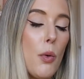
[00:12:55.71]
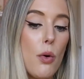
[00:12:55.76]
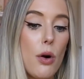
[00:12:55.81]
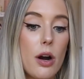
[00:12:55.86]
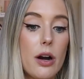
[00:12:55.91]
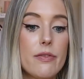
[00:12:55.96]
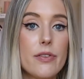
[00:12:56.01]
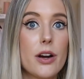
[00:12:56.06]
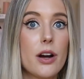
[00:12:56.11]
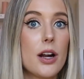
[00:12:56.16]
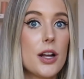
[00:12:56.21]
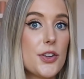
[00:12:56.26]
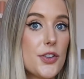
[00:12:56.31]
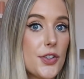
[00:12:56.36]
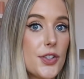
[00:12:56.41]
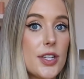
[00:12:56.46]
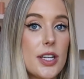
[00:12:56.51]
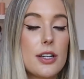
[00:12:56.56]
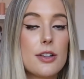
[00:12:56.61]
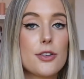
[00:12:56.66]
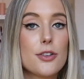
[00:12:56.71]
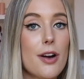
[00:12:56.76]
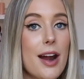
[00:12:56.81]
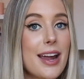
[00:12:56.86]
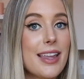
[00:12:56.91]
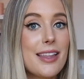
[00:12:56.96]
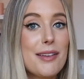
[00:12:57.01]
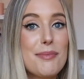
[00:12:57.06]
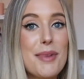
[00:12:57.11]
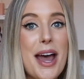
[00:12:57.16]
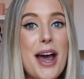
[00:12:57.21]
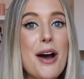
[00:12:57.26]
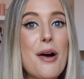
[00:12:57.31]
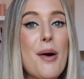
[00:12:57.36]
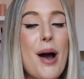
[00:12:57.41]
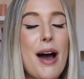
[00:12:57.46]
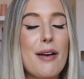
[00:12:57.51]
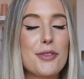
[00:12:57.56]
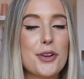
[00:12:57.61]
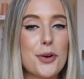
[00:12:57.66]
or if you're interested in trying them
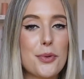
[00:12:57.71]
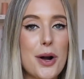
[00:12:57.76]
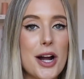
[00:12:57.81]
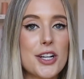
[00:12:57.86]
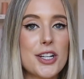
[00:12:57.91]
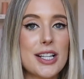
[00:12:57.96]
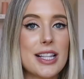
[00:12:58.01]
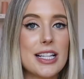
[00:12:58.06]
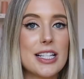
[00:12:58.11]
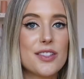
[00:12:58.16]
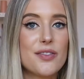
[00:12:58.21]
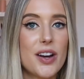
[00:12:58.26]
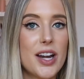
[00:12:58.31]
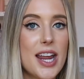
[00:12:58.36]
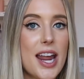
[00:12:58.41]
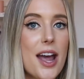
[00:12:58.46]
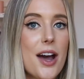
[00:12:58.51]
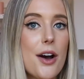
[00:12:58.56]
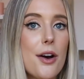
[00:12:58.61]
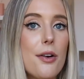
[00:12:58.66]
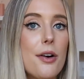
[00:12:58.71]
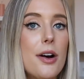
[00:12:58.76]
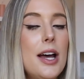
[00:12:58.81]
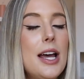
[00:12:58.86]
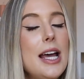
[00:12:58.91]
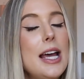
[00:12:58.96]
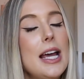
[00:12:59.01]
now after watching this video.